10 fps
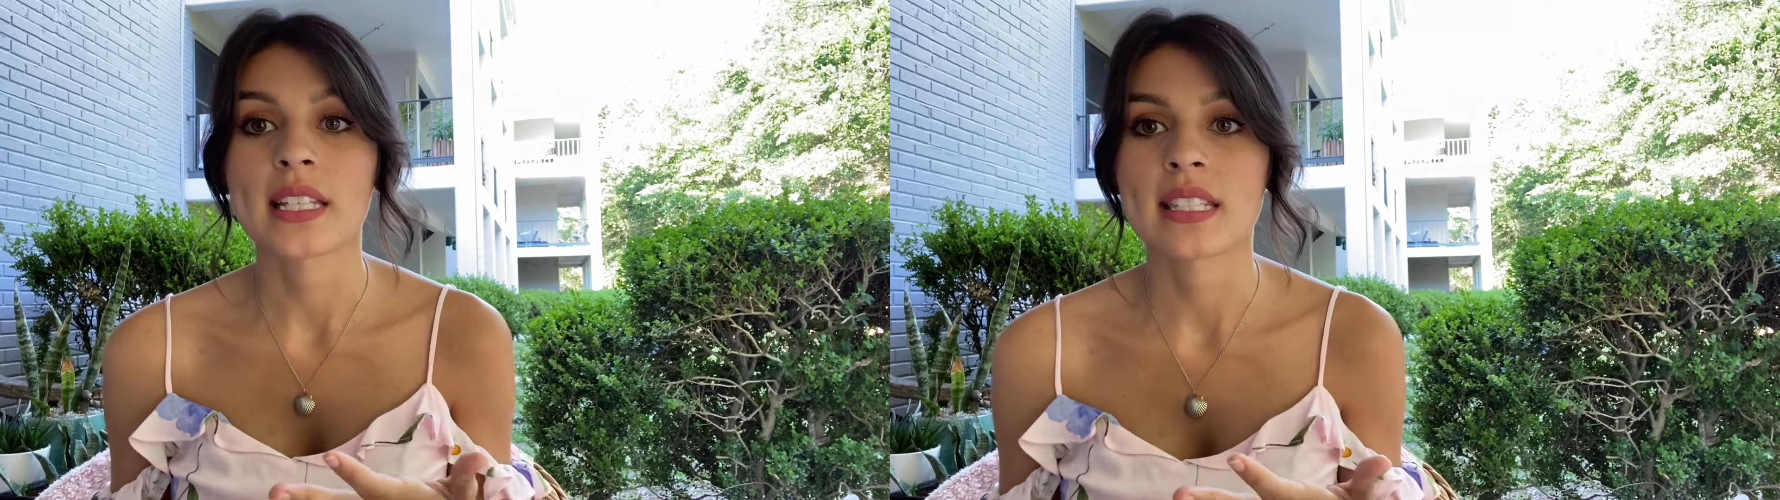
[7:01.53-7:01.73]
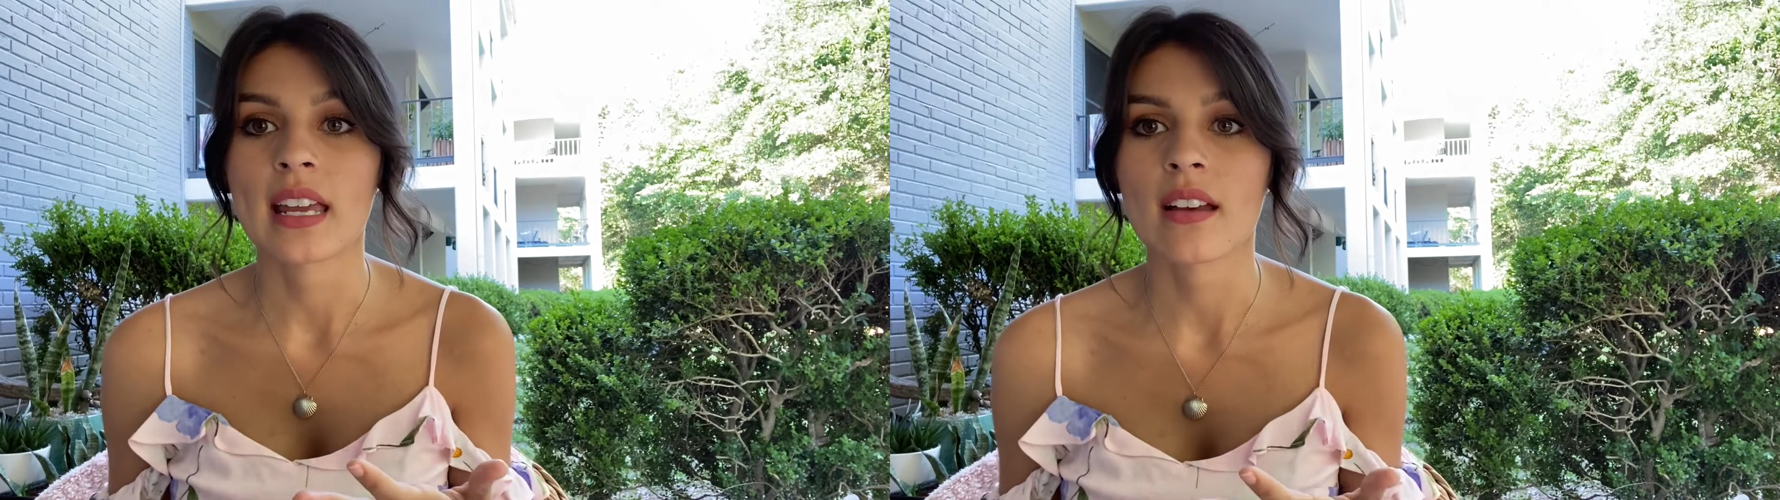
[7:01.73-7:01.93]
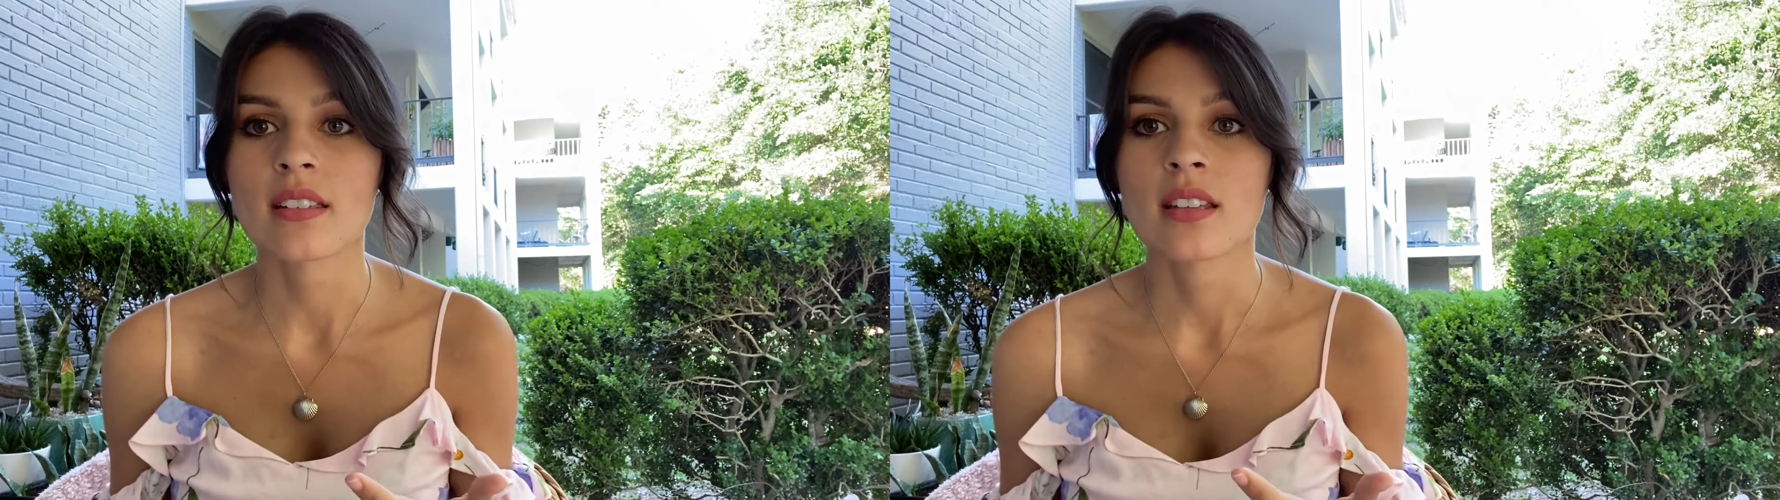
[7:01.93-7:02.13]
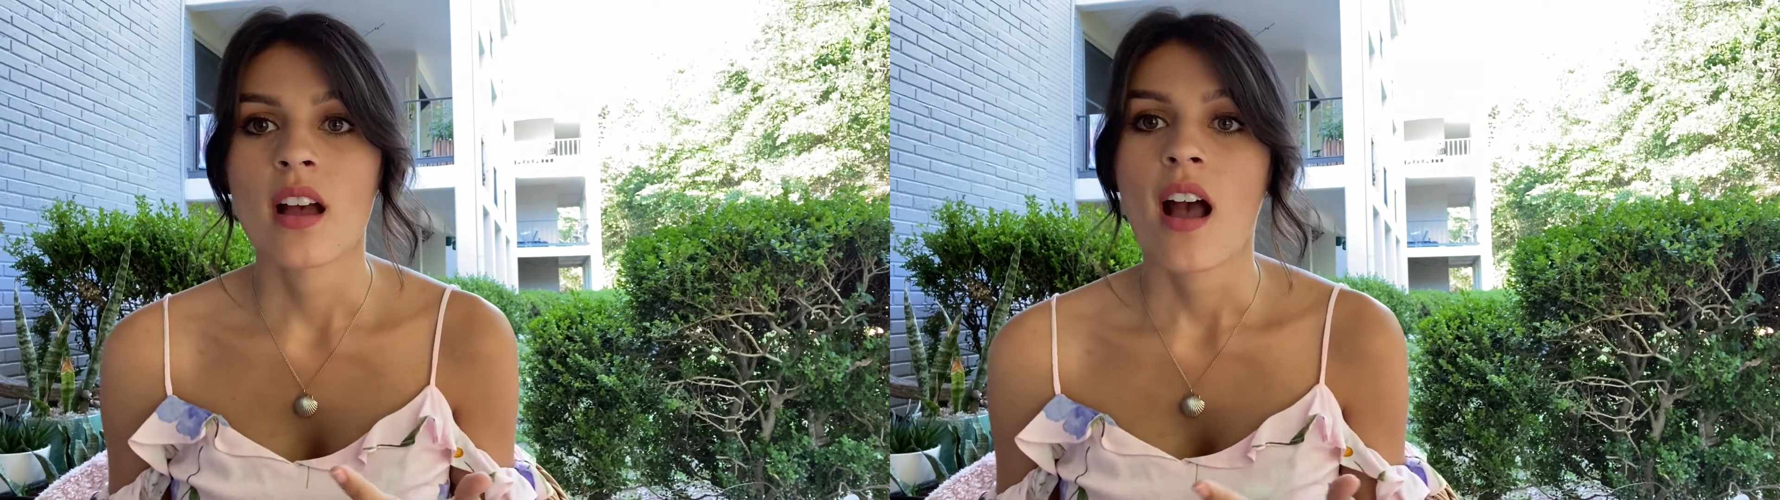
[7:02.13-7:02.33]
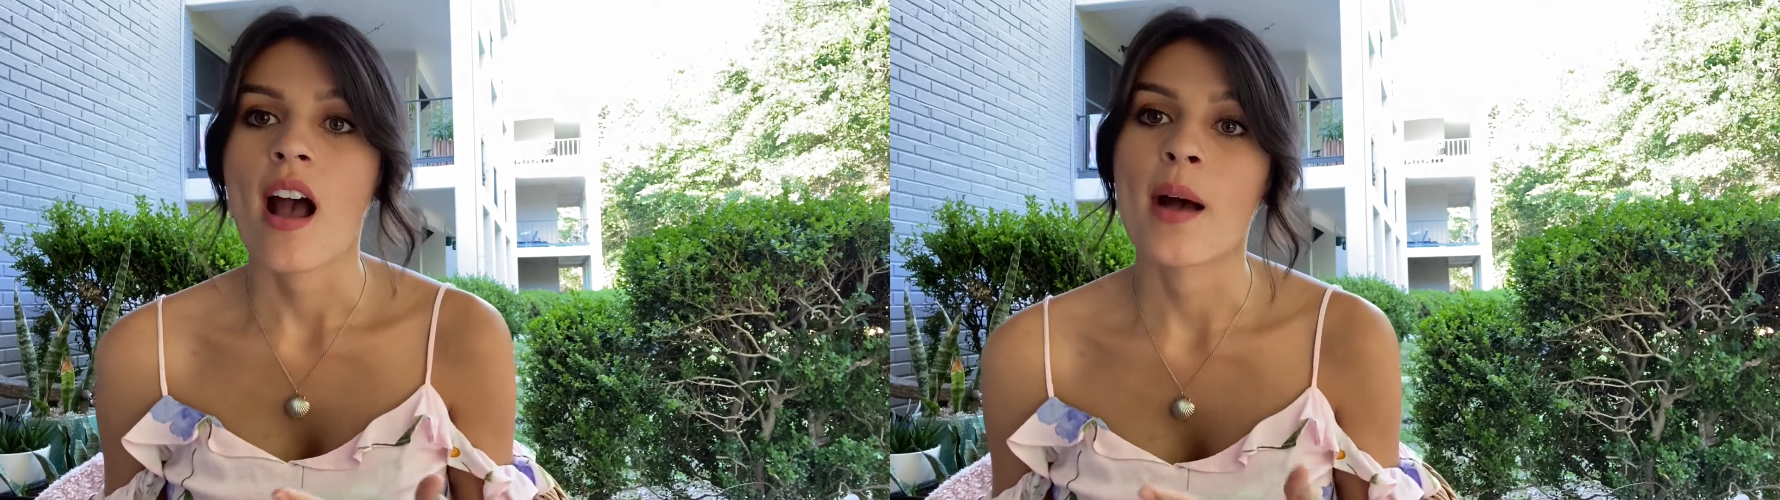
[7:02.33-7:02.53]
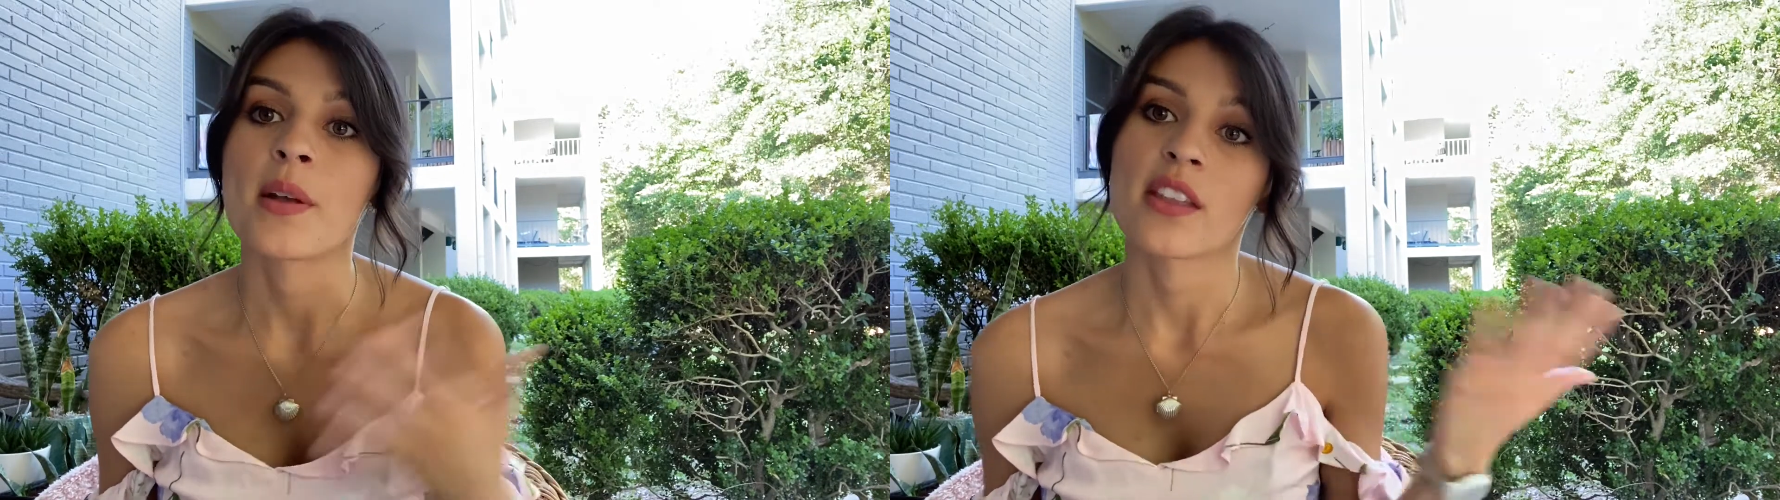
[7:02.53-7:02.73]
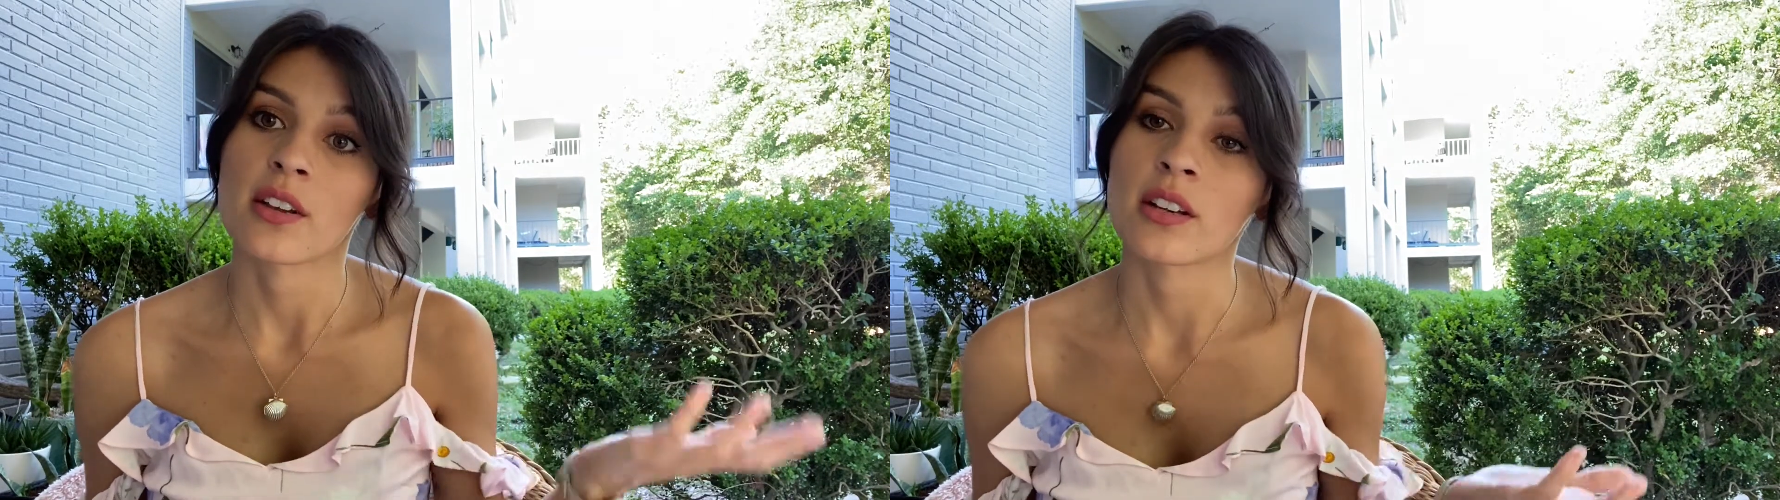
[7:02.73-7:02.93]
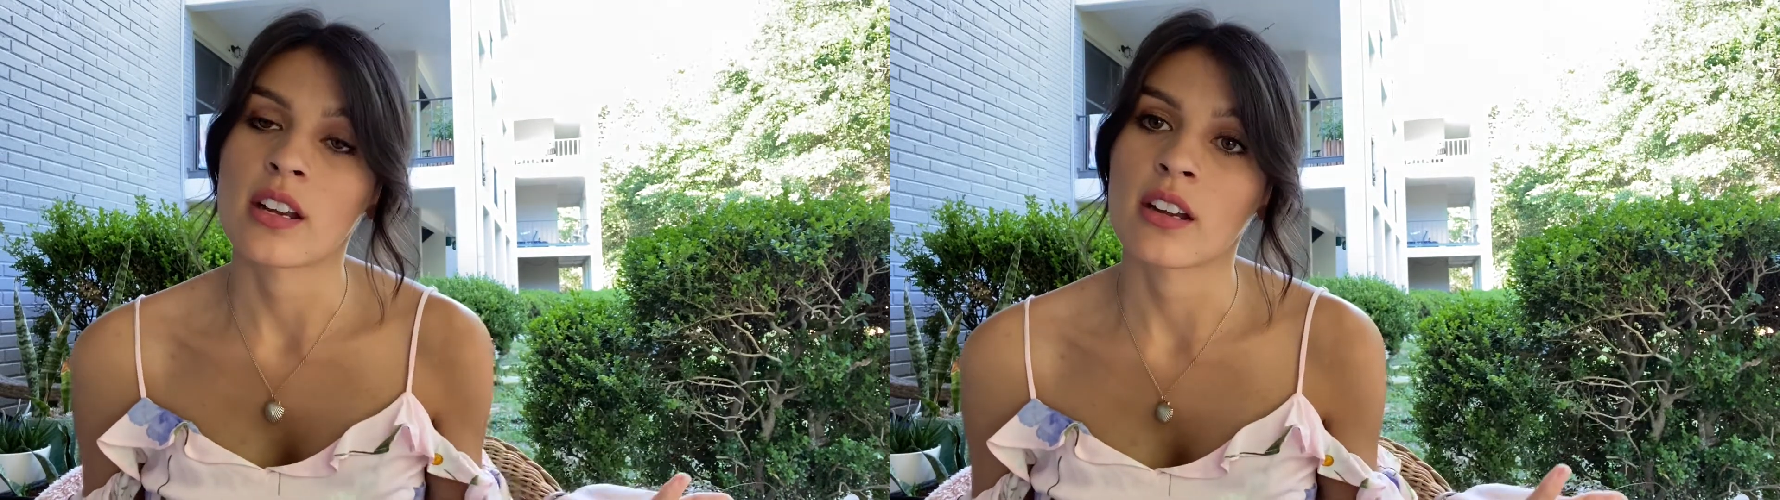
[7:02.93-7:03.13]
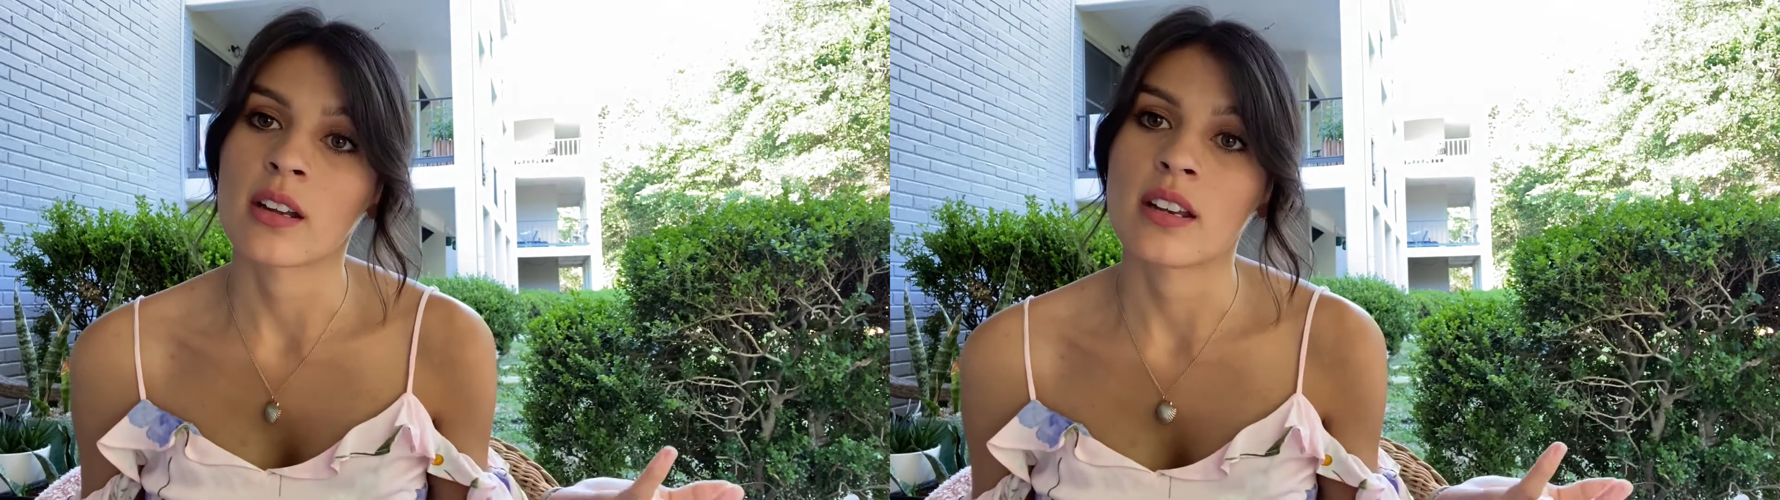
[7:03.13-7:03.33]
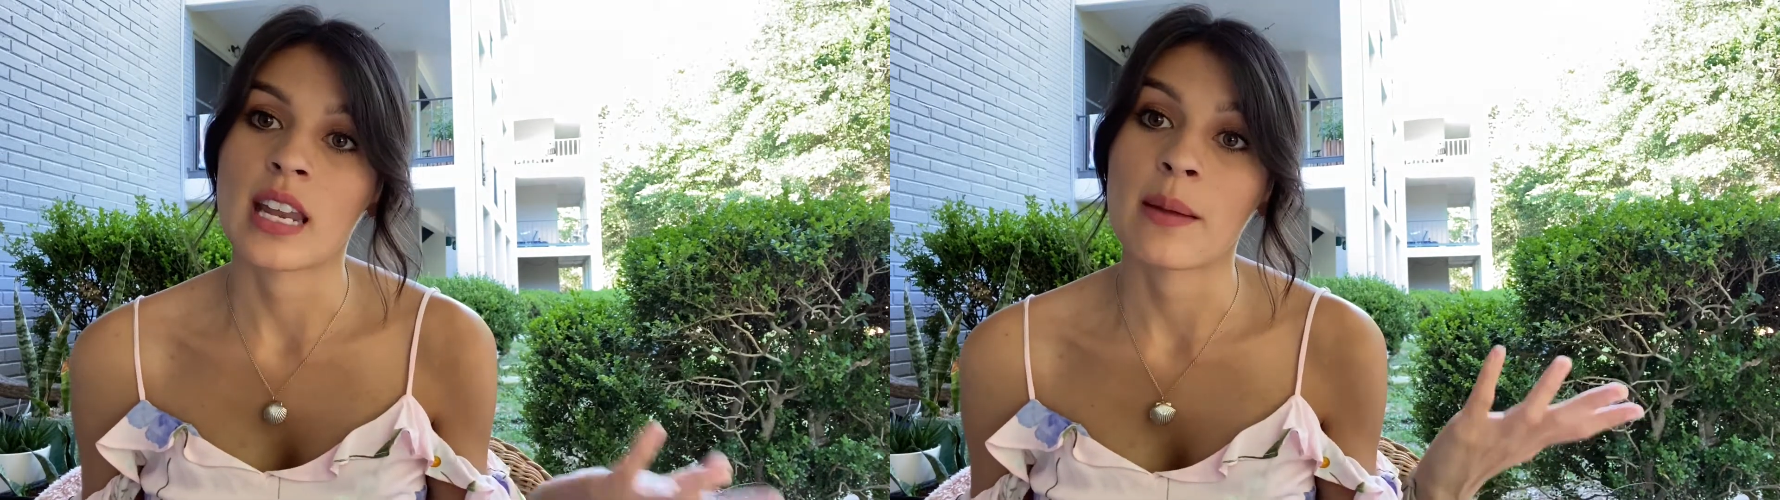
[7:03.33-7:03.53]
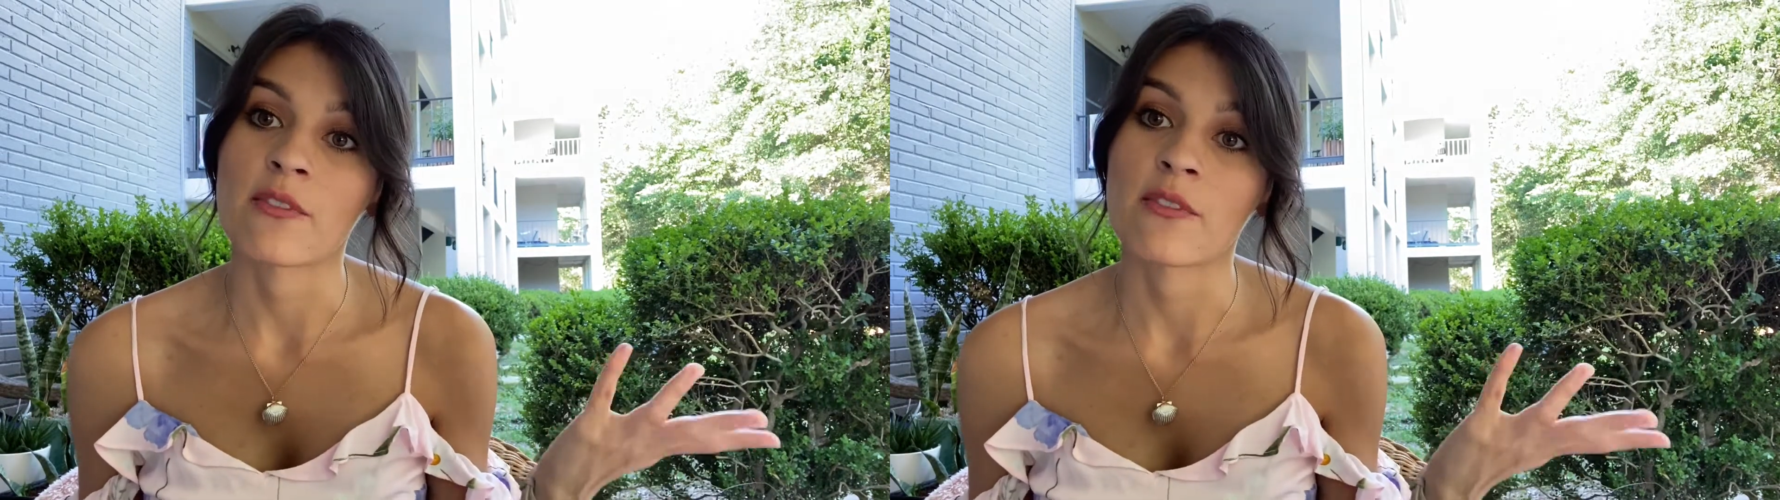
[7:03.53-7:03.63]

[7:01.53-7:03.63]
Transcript: scales. Another name